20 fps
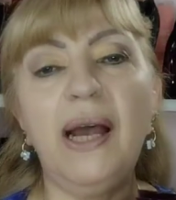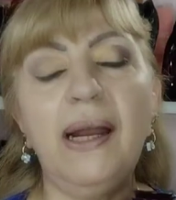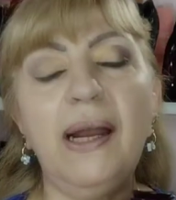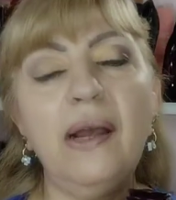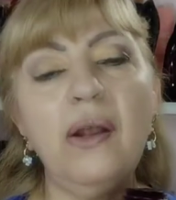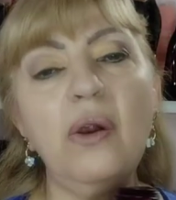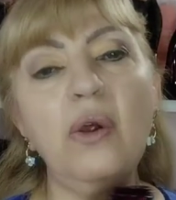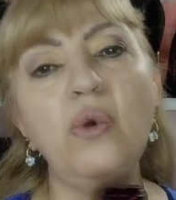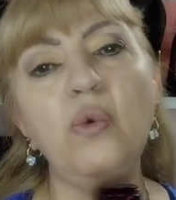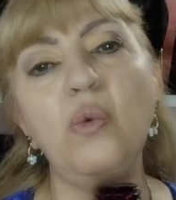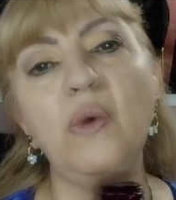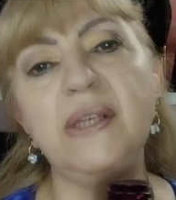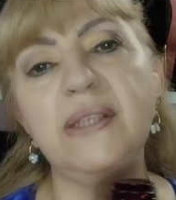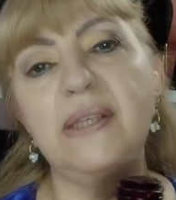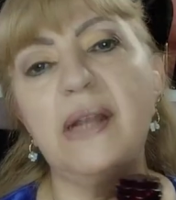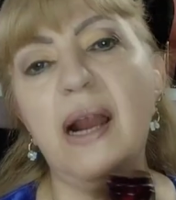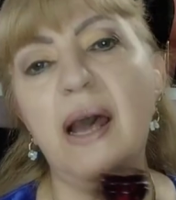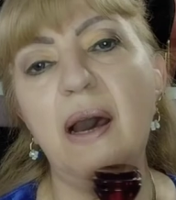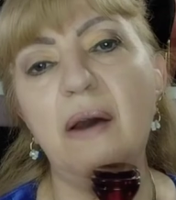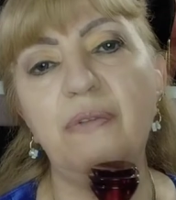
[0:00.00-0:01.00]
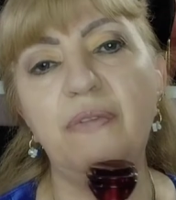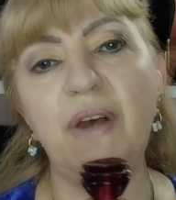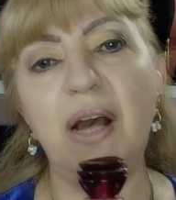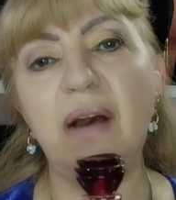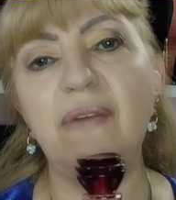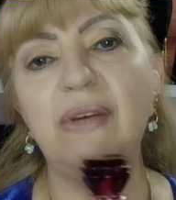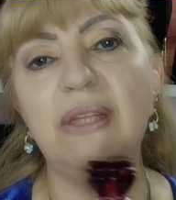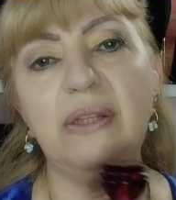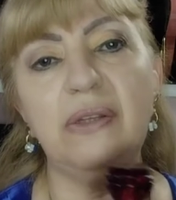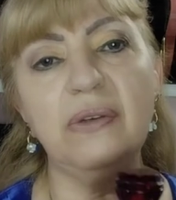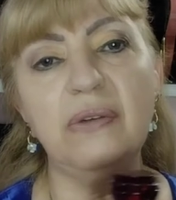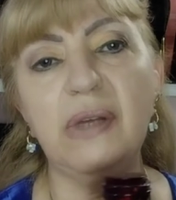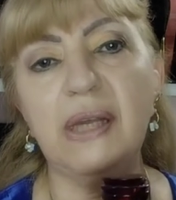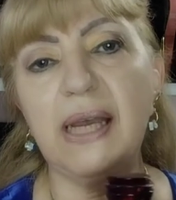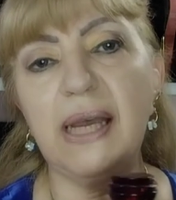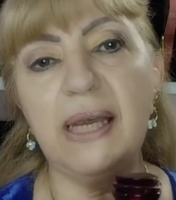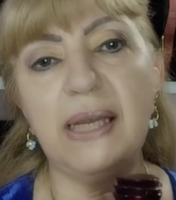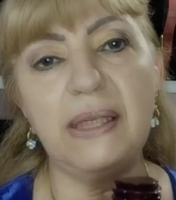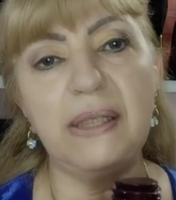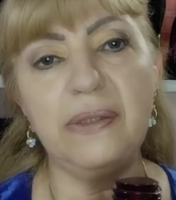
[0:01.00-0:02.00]
and I always love
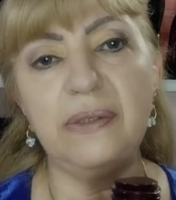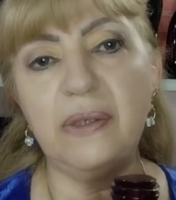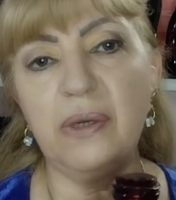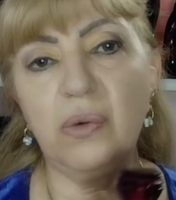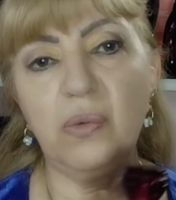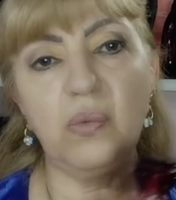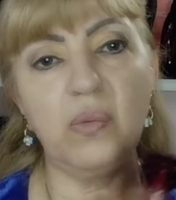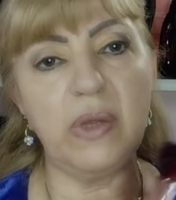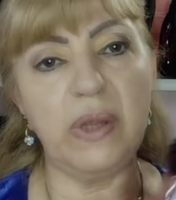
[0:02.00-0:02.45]
abatonka, you know,